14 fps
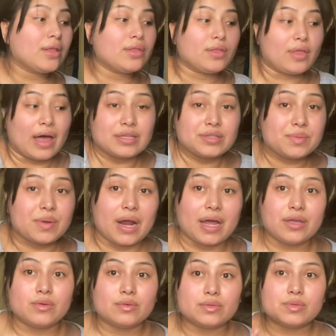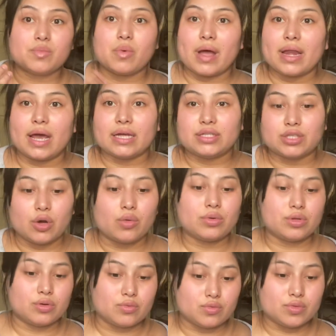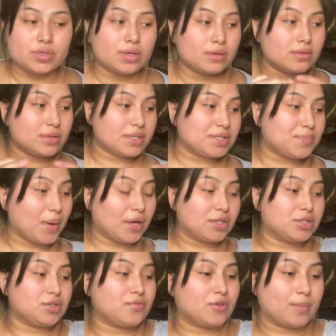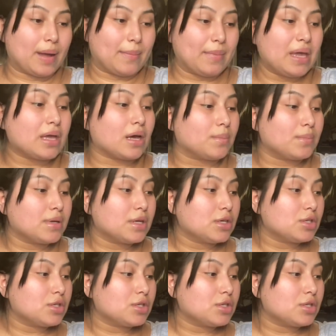That's what I use when I don't use the sponge for my makeup.